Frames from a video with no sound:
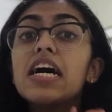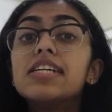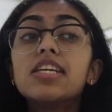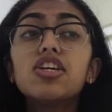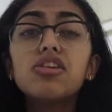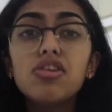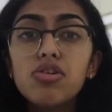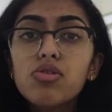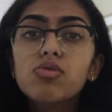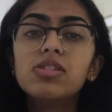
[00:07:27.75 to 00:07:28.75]
has a
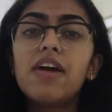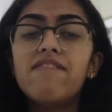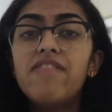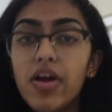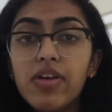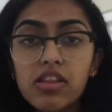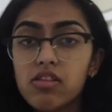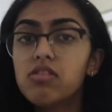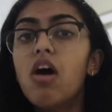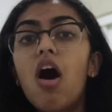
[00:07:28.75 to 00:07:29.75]
huge and very
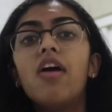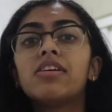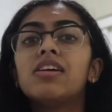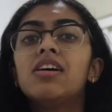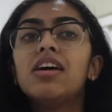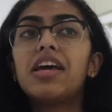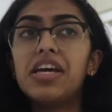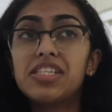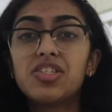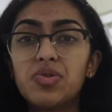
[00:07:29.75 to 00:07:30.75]
long
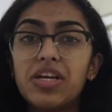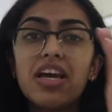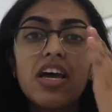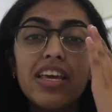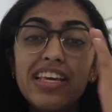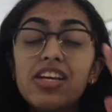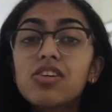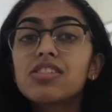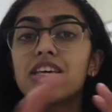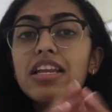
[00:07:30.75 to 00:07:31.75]
history,
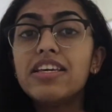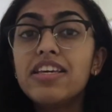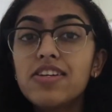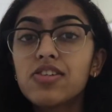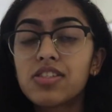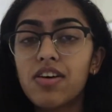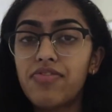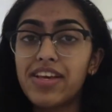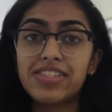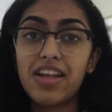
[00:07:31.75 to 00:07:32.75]
years and years of
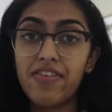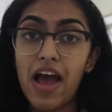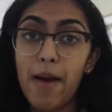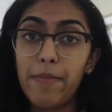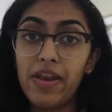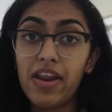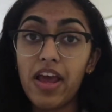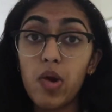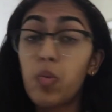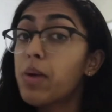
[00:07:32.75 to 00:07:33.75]
things that have happened.
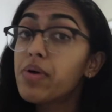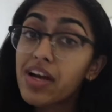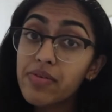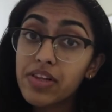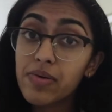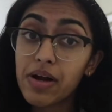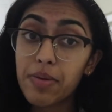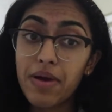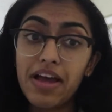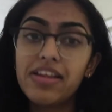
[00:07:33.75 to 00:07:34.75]
And one book I really
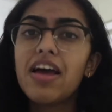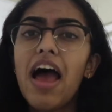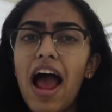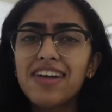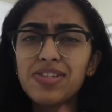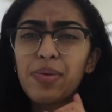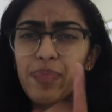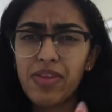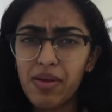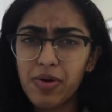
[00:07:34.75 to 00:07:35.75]
recommend, actually,
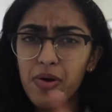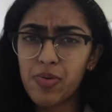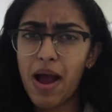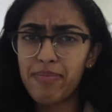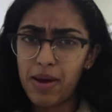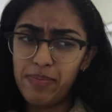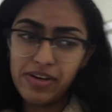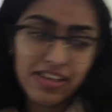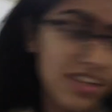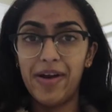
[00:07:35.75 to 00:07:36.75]
let me go grab that
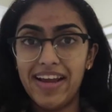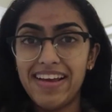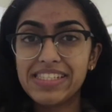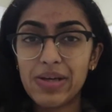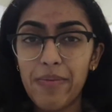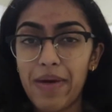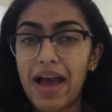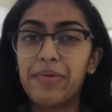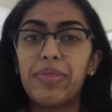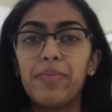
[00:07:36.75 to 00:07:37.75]
book. All right, so I'm
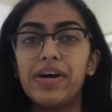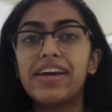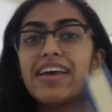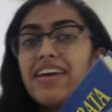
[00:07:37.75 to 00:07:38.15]
back with the book.